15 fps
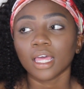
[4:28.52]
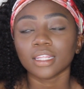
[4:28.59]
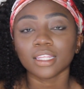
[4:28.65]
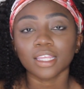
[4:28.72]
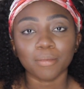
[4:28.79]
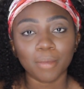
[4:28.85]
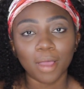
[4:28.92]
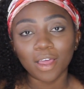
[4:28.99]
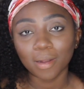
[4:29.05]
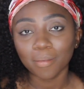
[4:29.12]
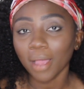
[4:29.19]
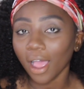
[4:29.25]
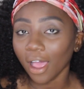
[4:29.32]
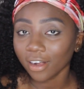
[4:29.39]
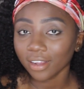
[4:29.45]
the amount of
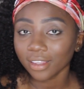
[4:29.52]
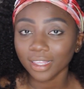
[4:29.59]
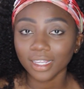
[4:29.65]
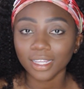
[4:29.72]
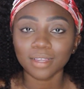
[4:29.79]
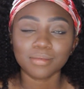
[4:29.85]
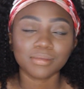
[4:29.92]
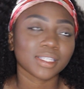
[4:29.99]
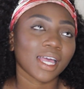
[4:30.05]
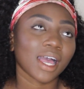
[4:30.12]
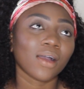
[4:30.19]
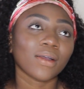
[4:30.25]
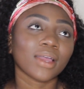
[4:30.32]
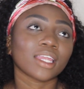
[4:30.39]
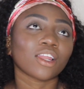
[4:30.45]
powder that comes
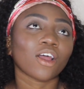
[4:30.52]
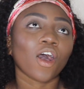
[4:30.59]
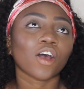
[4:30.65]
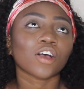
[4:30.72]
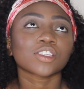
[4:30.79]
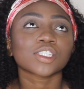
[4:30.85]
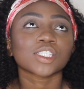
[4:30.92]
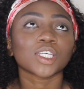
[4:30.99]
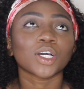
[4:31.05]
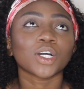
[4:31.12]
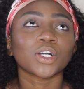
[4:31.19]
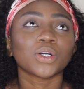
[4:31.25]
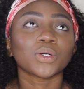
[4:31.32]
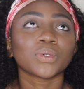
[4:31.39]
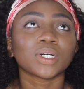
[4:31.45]
out and
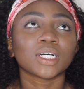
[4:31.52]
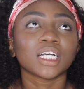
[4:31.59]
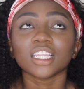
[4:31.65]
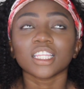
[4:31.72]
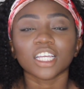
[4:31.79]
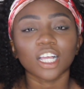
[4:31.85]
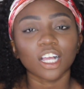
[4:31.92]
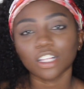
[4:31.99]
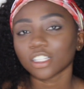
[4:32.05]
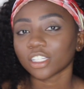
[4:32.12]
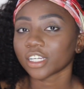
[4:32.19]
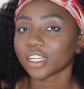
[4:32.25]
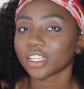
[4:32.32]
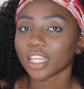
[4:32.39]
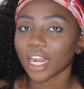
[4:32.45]
also the
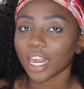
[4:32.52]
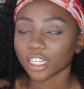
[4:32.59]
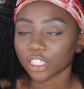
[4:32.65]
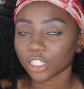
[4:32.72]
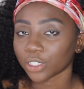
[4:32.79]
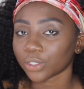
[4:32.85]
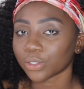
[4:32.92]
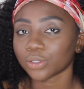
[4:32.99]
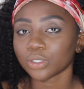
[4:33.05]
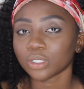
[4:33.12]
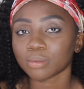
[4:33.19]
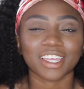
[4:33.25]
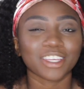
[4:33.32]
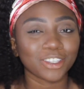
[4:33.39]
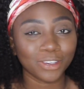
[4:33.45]
color that I
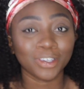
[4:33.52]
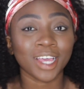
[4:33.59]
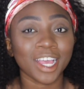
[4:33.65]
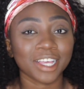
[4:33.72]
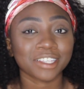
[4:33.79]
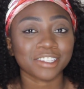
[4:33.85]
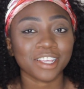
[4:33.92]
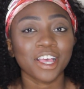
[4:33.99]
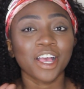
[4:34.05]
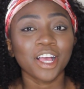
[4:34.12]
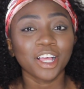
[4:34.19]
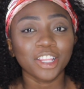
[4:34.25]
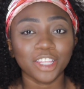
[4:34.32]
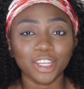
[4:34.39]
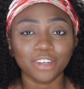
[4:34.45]
chose. But You guys
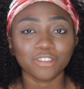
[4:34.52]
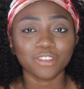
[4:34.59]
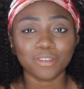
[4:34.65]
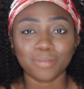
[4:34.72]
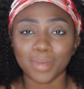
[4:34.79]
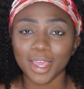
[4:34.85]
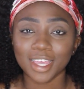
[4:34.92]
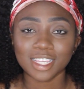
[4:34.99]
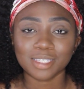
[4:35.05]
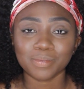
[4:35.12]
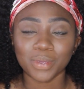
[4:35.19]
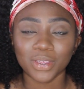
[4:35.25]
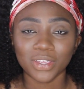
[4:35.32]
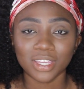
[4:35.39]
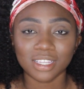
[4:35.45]
learn from my
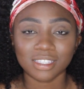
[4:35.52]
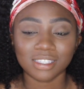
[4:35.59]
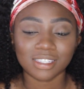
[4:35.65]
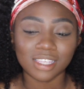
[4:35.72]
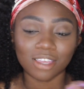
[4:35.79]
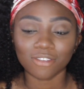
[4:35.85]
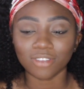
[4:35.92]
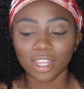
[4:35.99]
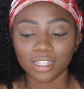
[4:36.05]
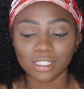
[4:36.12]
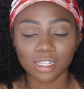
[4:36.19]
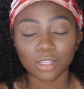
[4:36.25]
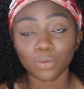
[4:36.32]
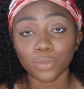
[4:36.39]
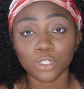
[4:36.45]
experience if
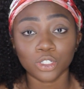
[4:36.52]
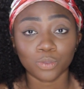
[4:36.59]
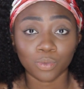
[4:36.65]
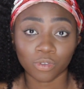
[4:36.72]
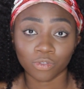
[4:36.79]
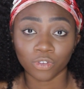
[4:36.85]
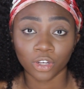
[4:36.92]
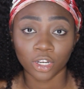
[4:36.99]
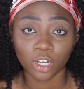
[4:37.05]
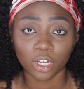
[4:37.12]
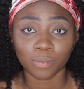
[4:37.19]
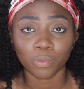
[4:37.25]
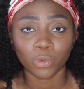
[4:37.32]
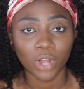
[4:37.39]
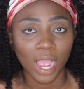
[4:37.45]
that's like what you prefer,
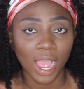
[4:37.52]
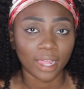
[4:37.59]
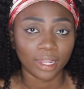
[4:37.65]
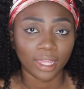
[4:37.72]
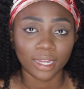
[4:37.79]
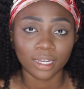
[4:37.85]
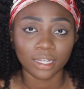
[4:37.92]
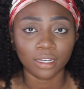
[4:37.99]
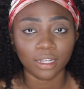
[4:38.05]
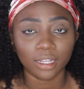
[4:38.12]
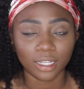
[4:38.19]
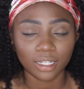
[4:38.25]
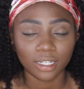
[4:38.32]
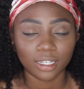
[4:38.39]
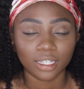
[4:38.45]
a more highlighted
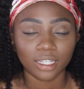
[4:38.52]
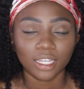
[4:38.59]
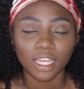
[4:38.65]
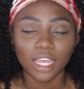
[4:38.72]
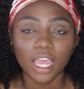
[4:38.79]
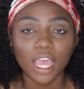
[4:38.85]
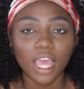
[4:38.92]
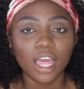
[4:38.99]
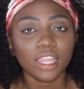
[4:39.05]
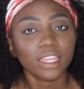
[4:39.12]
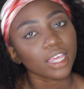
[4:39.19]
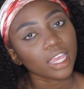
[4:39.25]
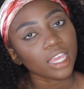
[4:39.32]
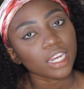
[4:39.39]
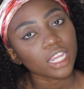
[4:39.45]
look
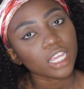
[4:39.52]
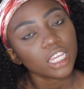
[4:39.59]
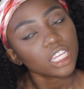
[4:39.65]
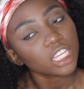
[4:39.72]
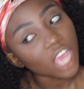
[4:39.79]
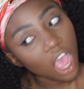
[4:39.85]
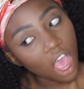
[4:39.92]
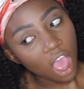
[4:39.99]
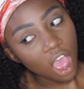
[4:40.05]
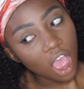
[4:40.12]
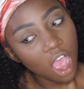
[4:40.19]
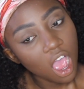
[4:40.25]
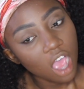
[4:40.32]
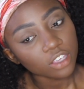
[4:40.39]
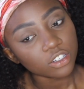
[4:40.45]
then
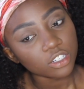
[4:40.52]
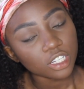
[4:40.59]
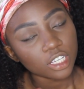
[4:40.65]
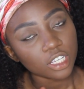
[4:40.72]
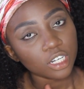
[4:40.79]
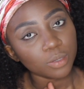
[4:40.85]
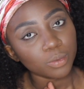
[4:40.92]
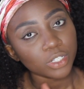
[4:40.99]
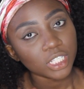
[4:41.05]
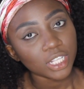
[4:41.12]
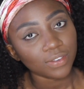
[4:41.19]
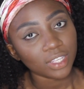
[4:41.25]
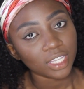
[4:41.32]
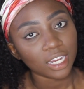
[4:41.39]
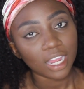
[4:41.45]
yeah, you should most
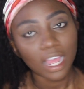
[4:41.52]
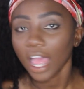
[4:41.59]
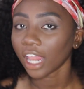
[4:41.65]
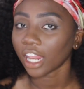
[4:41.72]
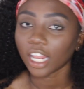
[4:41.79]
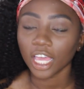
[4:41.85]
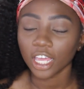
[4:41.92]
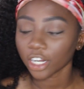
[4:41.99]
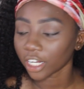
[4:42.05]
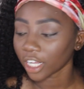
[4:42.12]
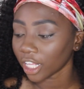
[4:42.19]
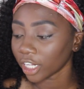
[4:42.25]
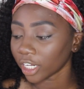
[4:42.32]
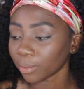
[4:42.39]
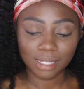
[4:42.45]
definitely get a lighter
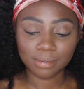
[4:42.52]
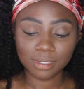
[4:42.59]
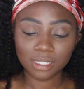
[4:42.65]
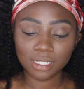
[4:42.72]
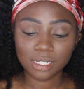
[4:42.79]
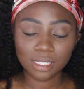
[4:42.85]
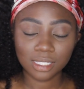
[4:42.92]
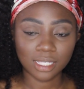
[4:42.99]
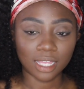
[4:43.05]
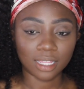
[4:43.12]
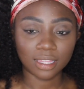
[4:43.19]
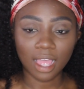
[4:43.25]
color. I'm just gonna set